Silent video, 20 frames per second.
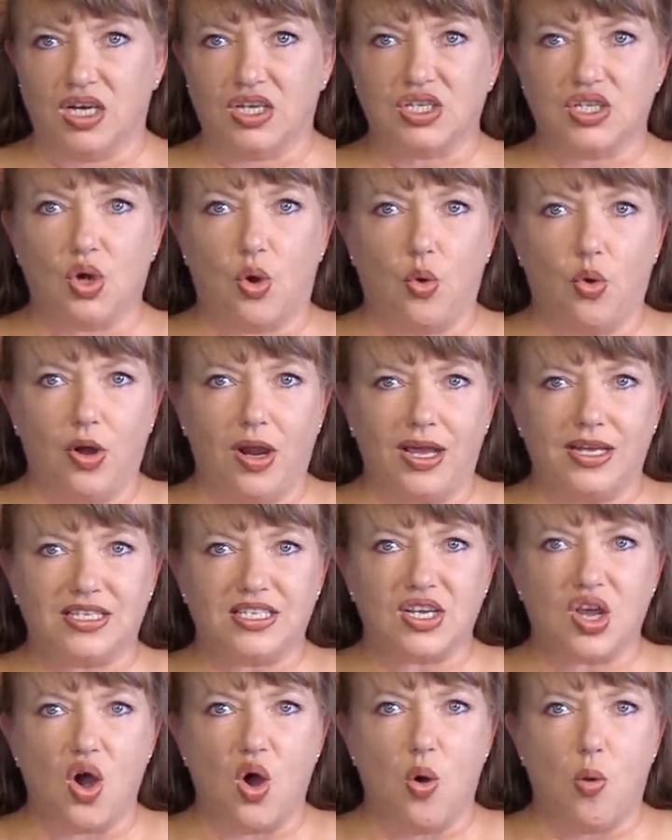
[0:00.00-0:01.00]
So
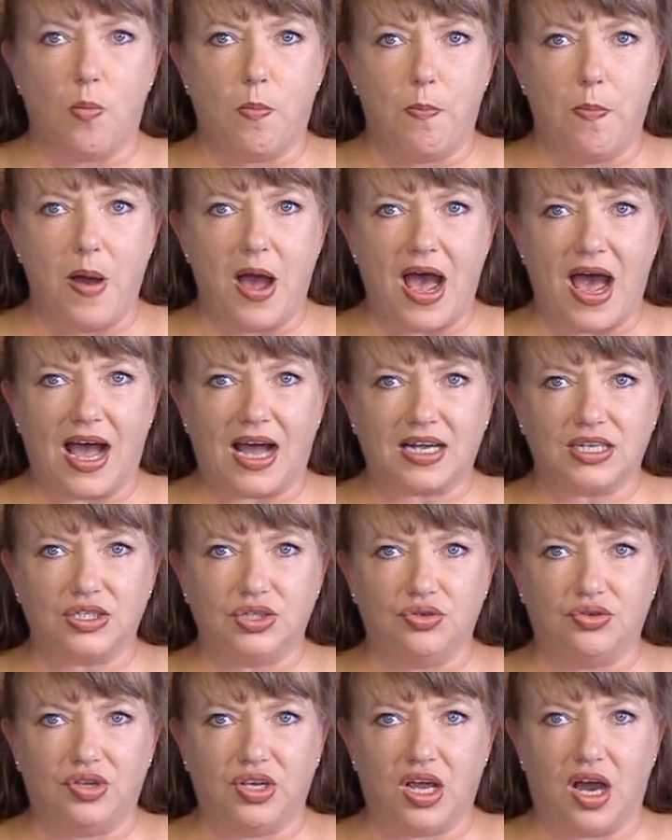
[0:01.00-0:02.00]
let's go back
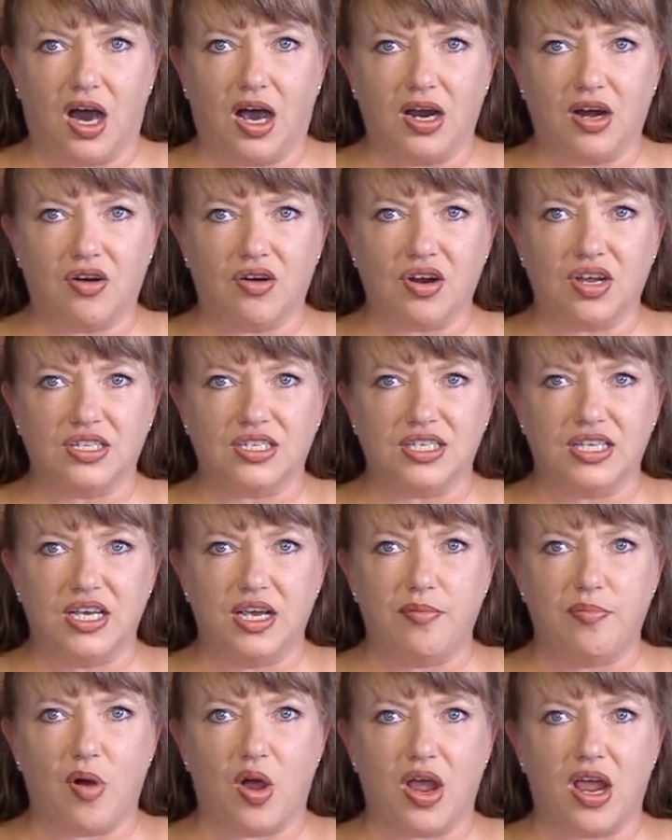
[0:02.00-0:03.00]
to the iron
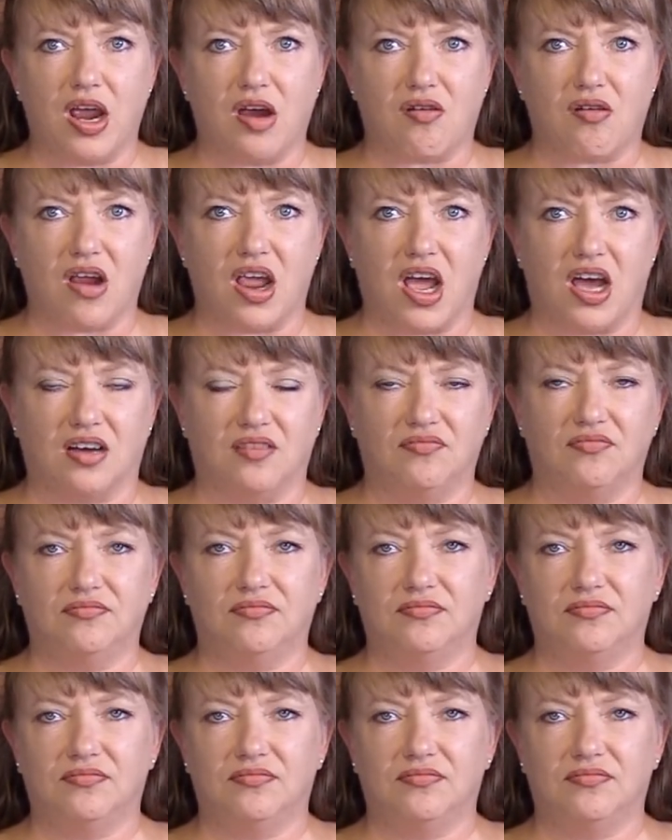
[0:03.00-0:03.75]
gazebo area.